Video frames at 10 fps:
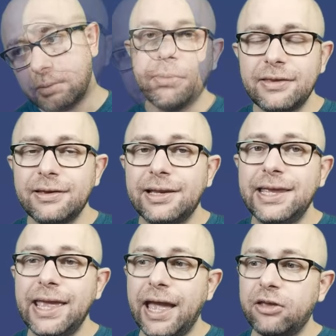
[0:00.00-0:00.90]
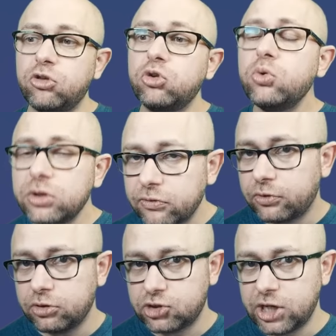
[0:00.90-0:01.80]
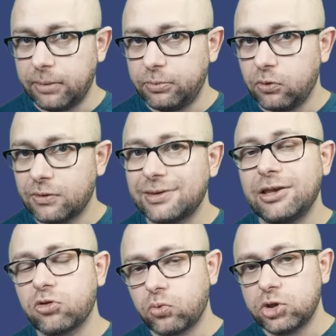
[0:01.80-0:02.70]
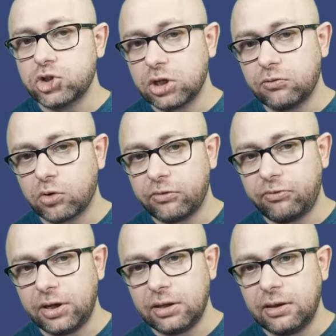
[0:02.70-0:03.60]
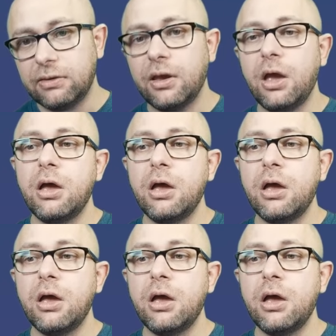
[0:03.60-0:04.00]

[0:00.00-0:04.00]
Basically, he has two different champions that he's switching for affinities.